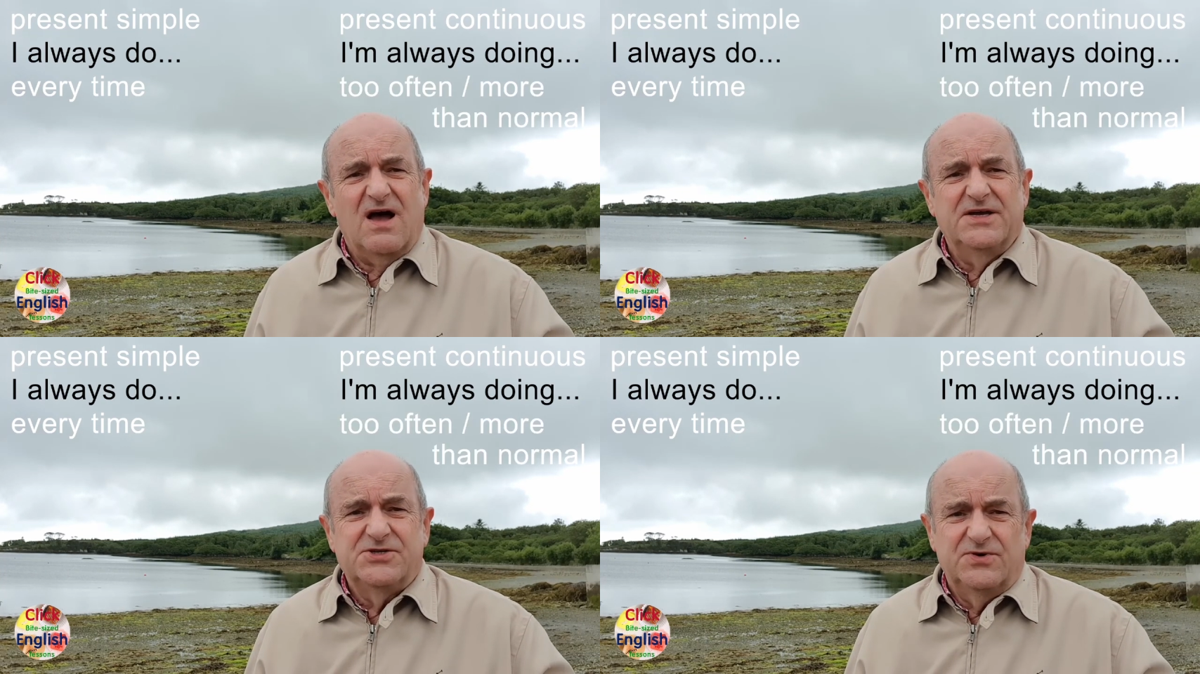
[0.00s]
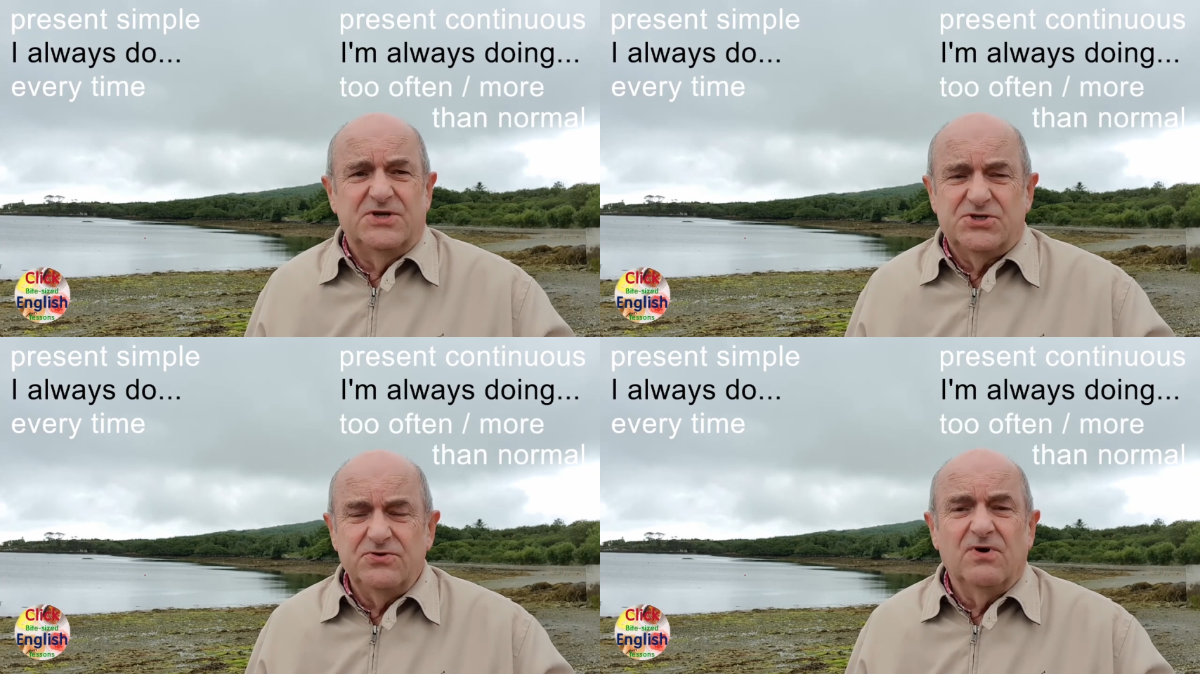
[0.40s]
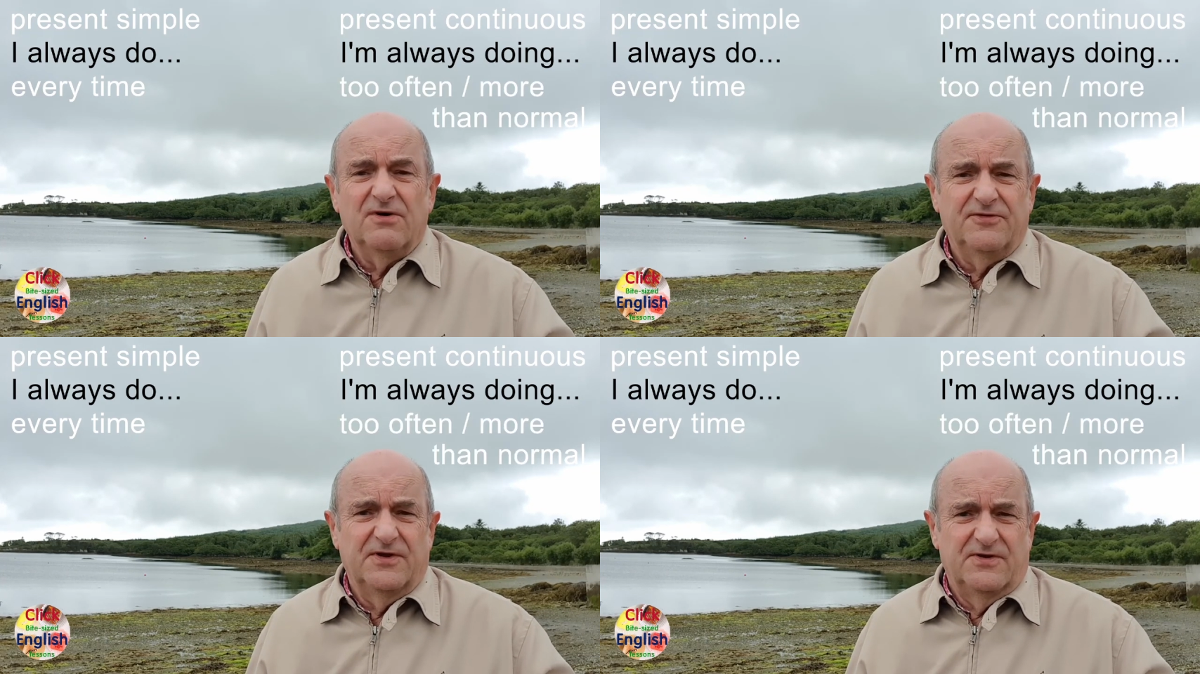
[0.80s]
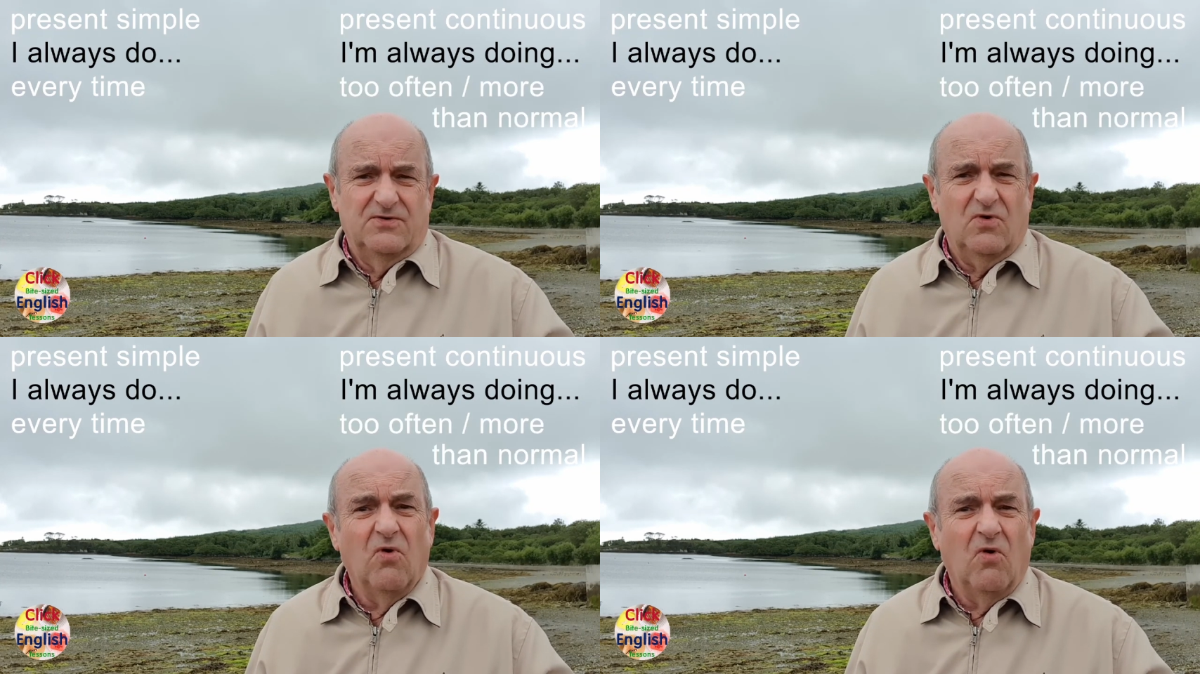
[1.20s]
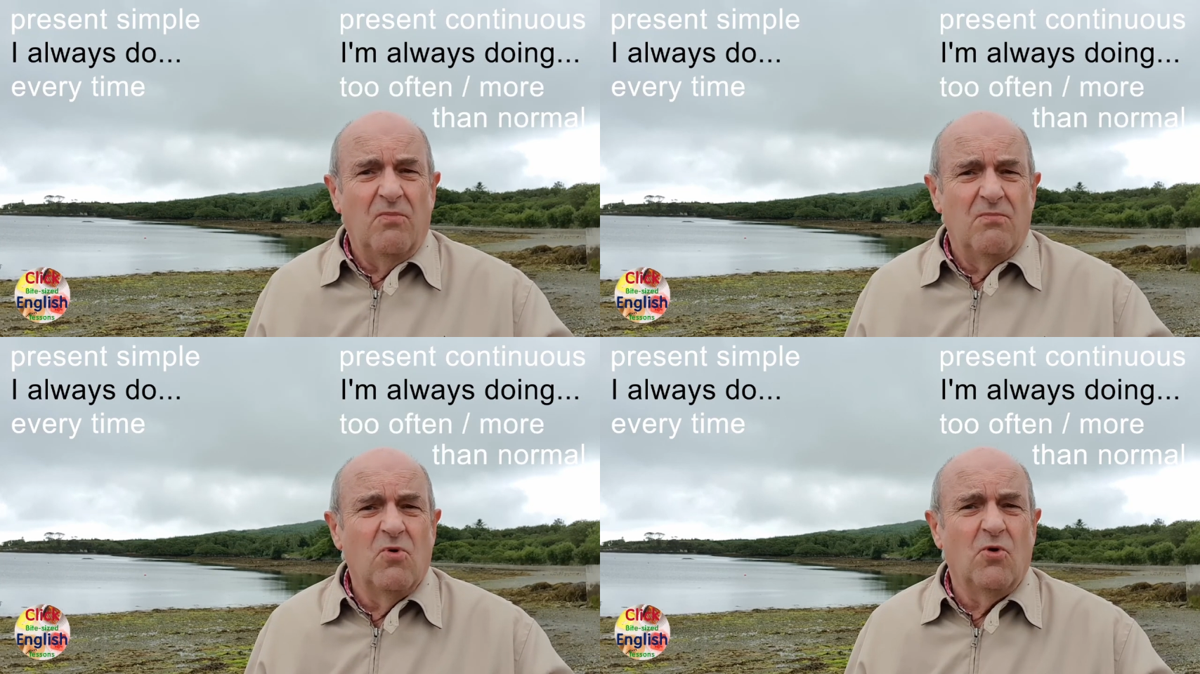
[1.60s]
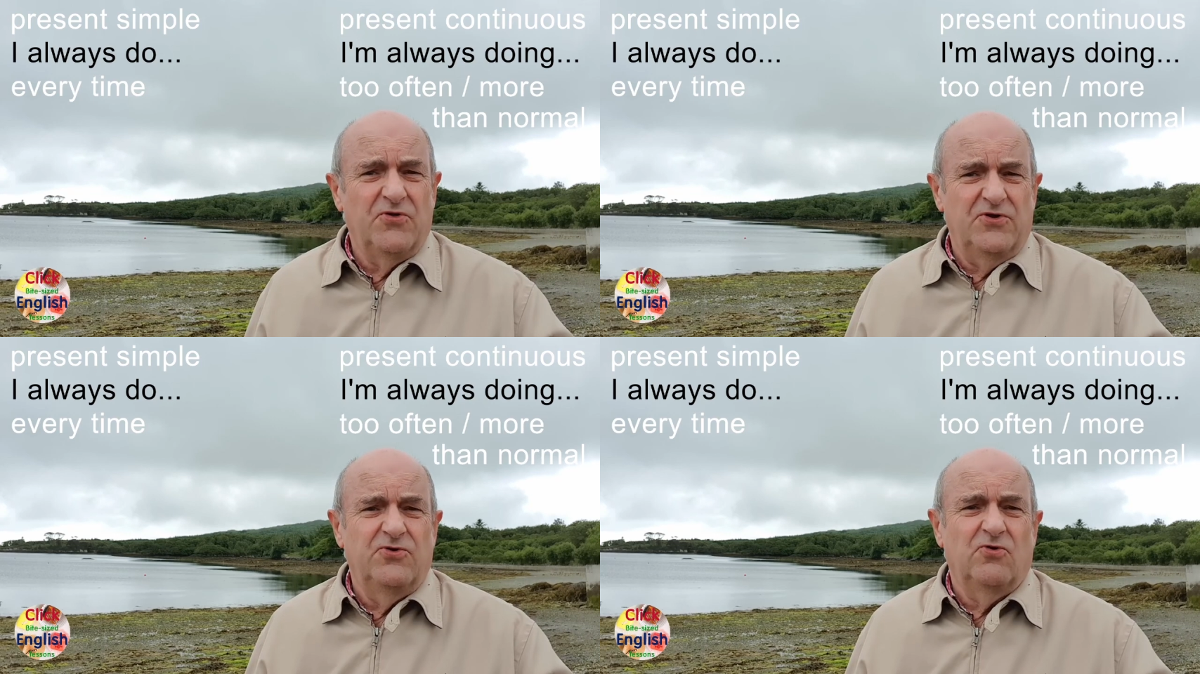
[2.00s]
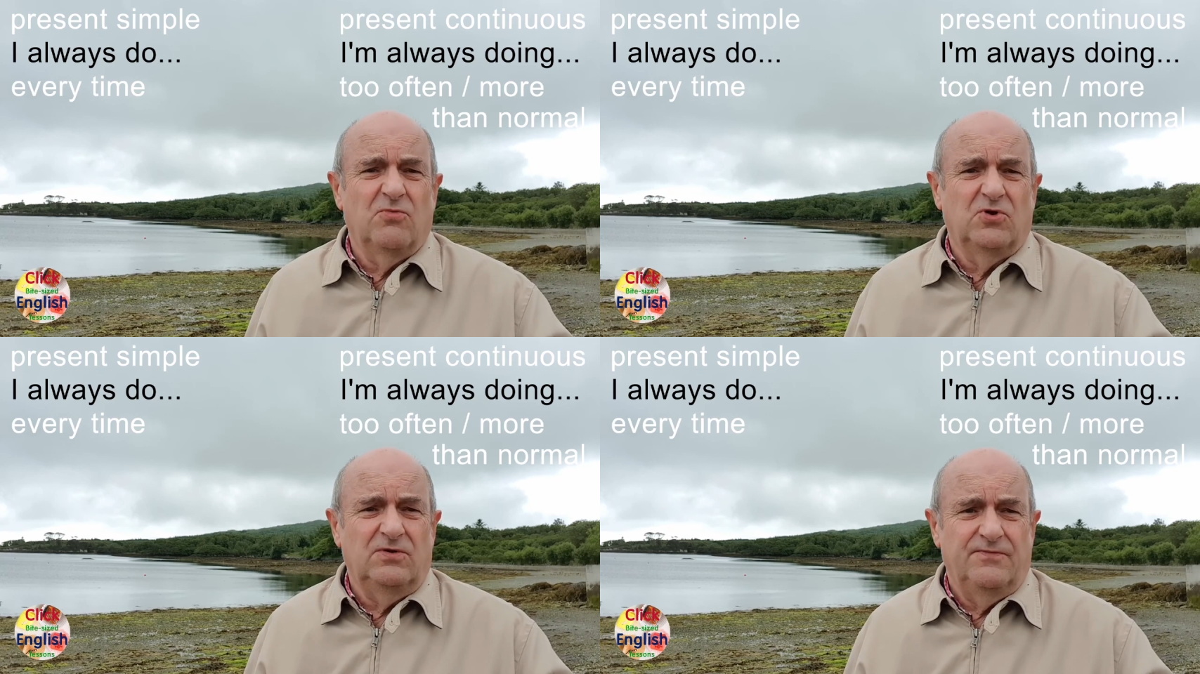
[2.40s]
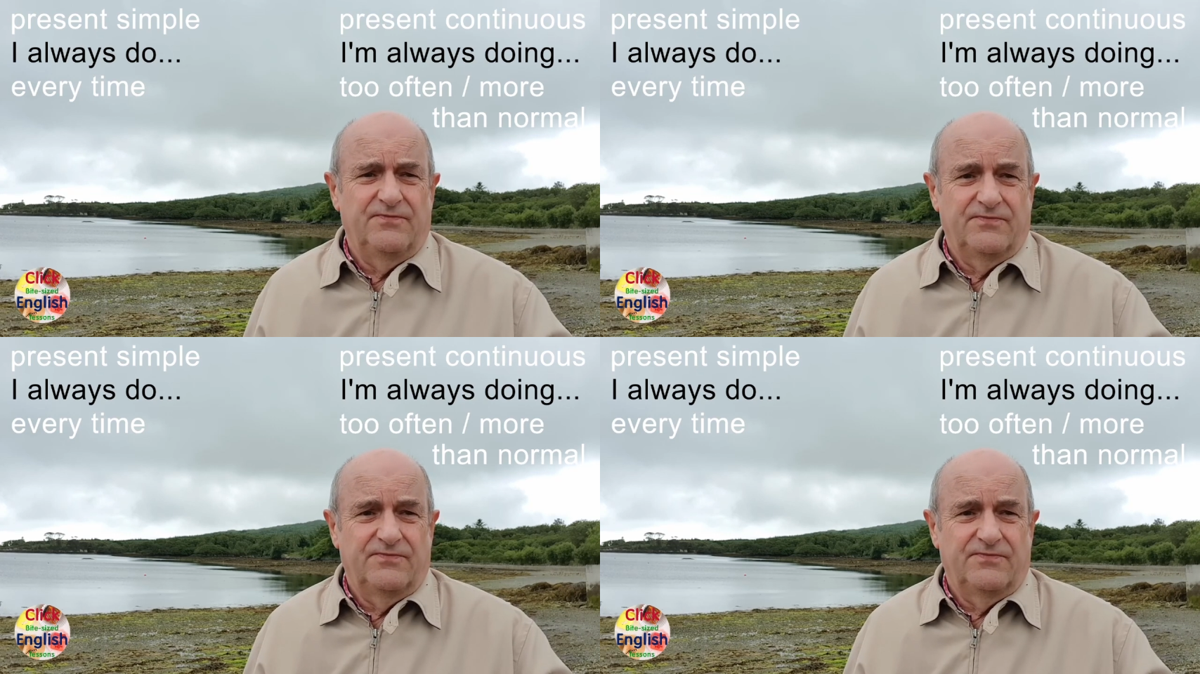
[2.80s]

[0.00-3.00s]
I do it too often or more than normal.